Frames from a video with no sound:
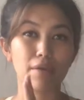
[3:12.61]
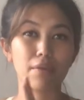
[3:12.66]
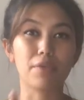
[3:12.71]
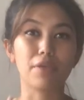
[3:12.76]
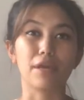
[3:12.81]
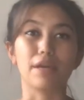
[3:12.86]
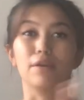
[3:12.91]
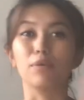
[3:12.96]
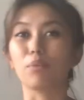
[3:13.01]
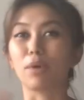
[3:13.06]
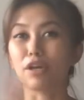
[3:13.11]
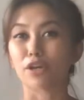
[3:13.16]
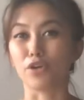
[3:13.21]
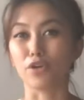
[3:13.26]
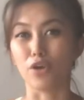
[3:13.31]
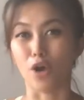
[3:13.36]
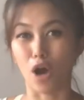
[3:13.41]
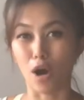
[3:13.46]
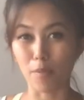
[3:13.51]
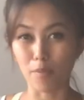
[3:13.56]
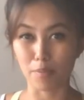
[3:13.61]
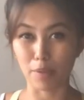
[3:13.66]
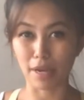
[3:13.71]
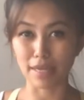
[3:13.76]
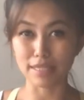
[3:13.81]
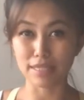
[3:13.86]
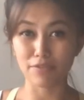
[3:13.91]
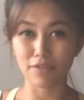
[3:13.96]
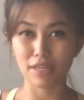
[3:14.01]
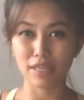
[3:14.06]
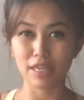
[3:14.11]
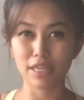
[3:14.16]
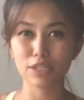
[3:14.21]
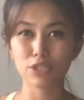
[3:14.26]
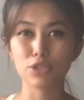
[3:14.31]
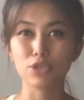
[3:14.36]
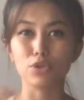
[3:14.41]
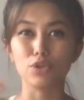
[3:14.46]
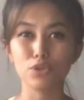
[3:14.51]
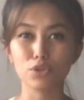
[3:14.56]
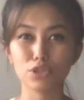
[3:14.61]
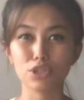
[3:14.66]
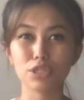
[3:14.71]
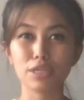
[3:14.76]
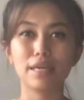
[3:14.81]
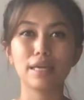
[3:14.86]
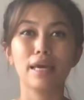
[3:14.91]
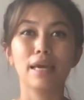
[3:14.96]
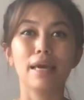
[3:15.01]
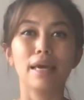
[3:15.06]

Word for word: than when you're not breastfeeding. So usually